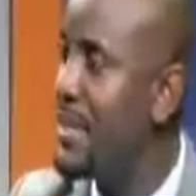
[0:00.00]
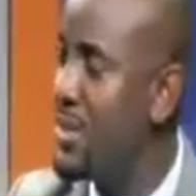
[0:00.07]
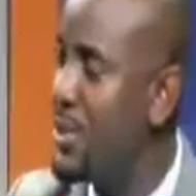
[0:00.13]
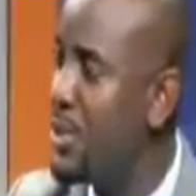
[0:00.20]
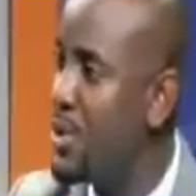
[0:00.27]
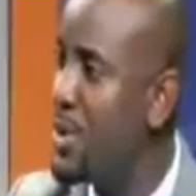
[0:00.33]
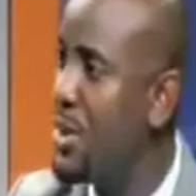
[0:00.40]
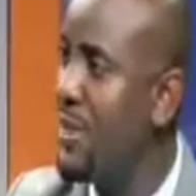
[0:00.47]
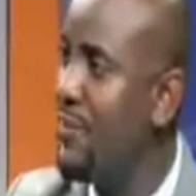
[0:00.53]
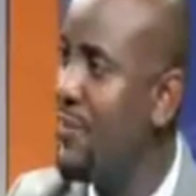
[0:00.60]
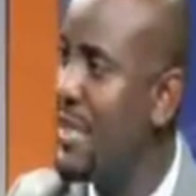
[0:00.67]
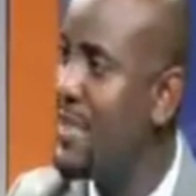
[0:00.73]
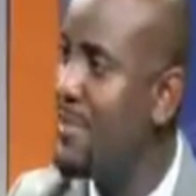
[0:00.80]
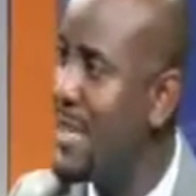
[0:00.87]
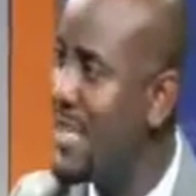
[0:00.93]
social
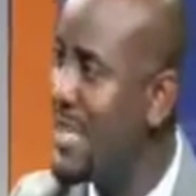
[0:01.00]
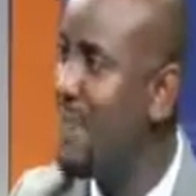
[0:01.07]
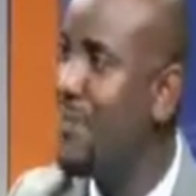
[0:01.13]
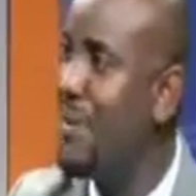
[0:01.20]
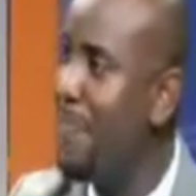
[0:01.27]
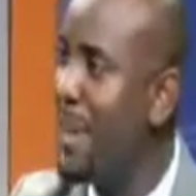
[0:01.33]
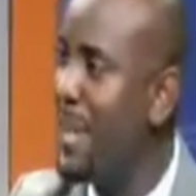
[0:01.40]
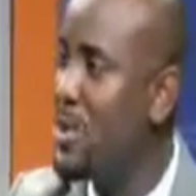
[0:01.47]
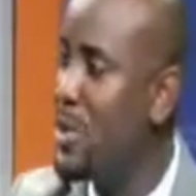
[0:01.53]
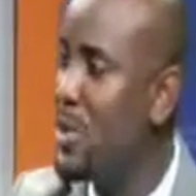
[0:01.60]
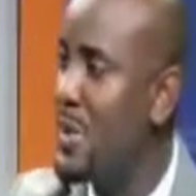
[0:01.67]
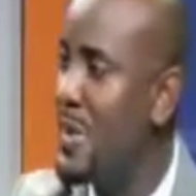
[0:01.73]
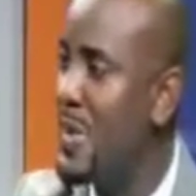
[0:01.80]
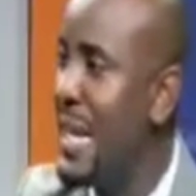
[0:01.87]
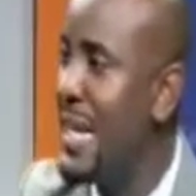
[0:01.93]
investments, giving back to
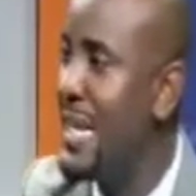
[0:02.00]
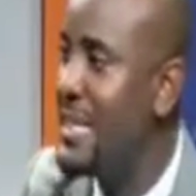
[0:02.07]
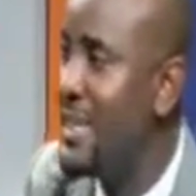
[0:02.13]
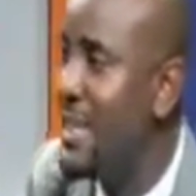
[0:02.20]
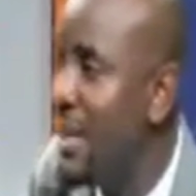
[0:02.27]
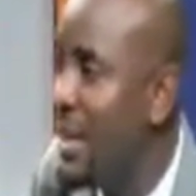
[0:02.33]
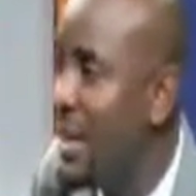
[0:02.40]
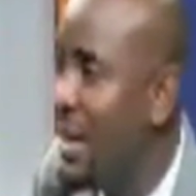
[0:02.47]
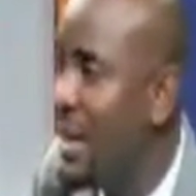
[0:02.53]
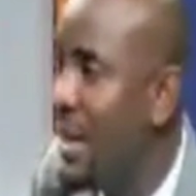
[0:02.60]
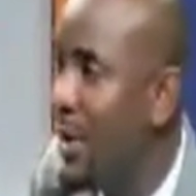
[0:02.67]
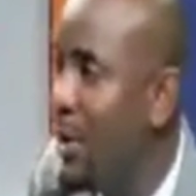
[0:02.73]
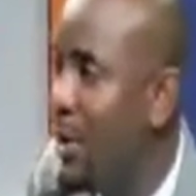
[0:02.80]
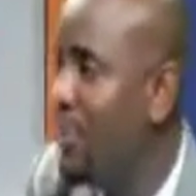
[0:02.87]
society? Or